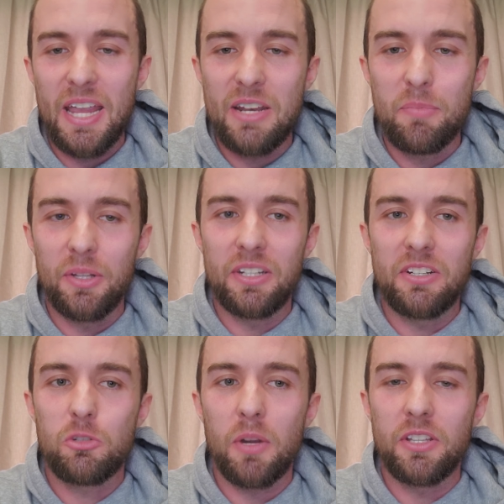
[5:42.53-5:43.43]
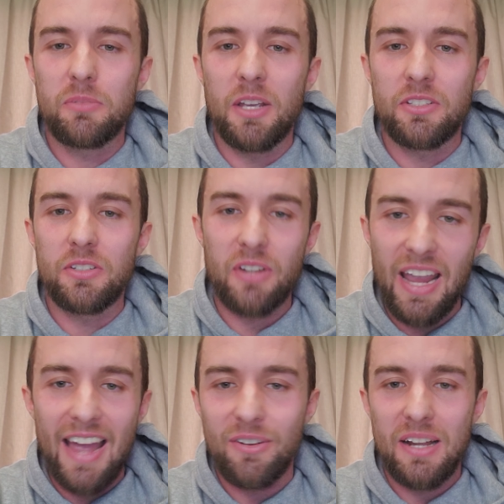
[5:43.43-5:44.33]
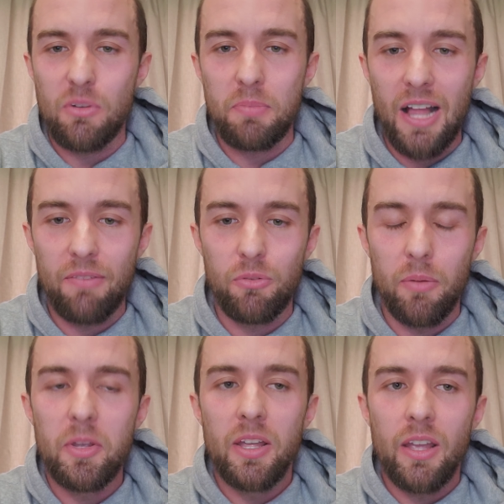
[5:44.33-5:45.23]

inability to spread this message. Okay, I don't have a platform.